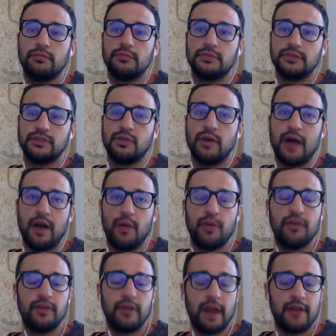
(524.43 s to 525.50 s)
somehow
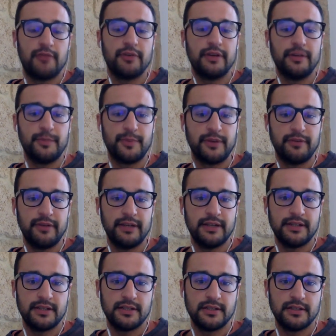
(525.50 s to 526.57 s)
we are really
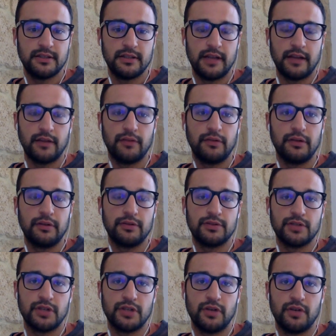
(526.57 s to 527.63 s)
privileged. Like,
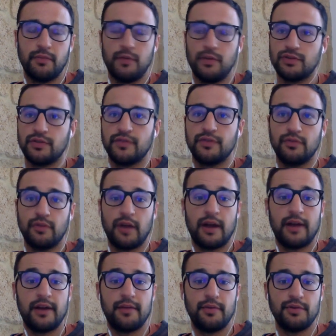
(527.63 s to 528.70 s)
so most of you
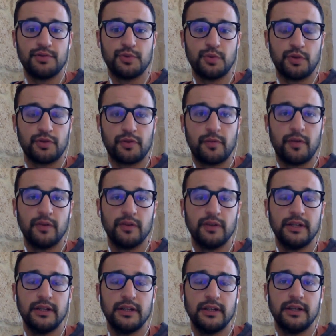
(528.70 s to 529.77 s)
are able to work
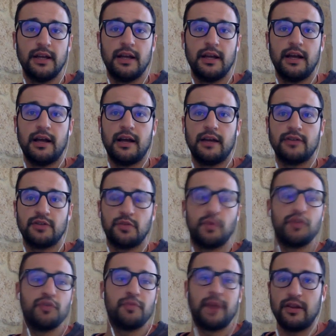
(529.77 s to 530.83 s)
remotely. Some
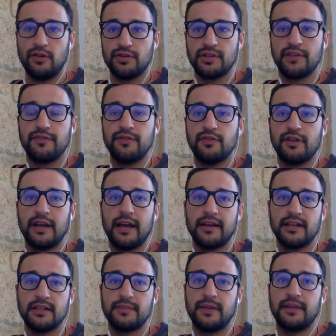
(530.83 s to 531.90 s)
of you might lose a few
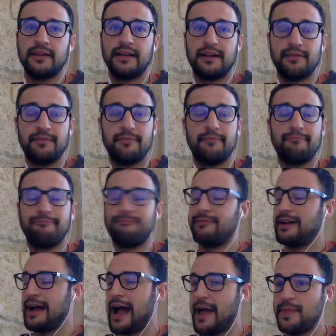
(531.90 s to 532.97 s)
clients, but there are
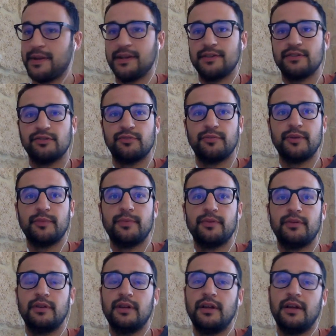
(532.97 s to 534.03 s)
hundreds of
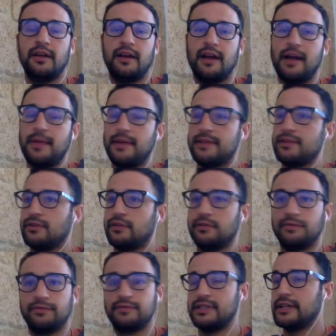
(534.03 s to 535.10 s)
people, hundreds of
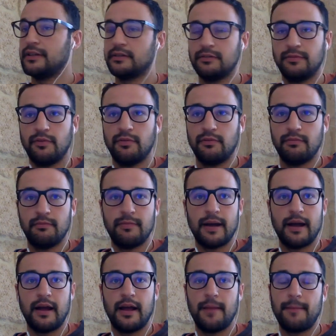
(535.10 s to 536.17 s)
single
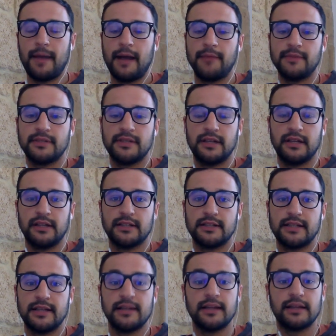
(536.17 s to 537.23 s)
moms, like
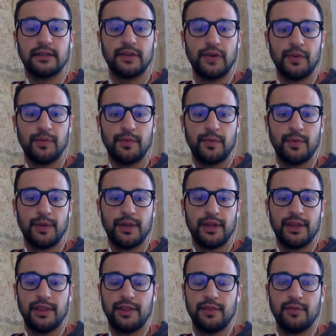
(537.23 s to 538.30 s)
staying at home
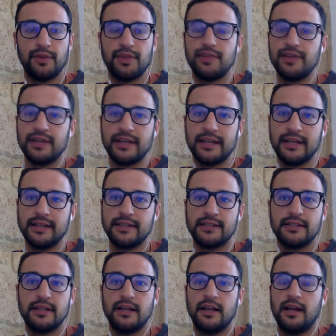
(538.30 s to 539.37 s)
with 3
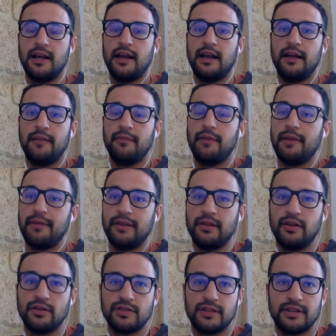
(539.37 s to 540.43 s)
kids, maybe
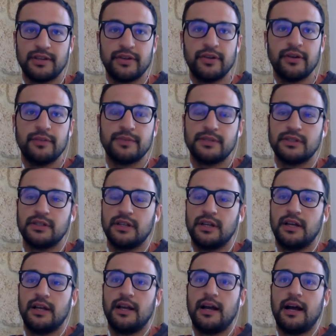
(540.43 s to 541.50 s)
lost their jobs.
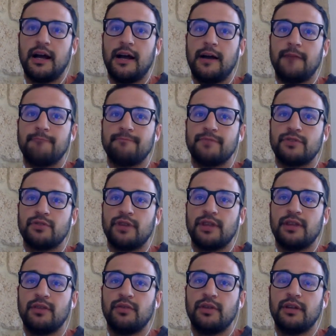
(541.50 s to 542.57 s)
So I
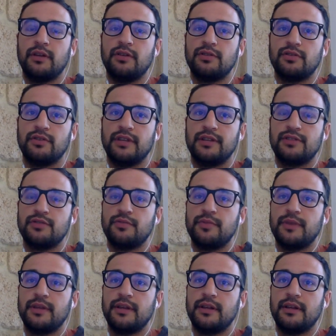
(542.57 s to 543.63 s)
think we also need to
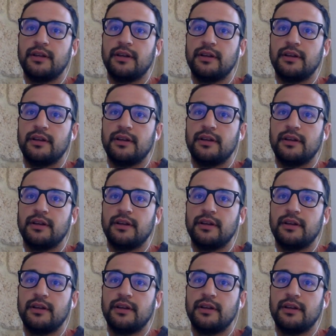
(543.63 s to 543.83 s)
be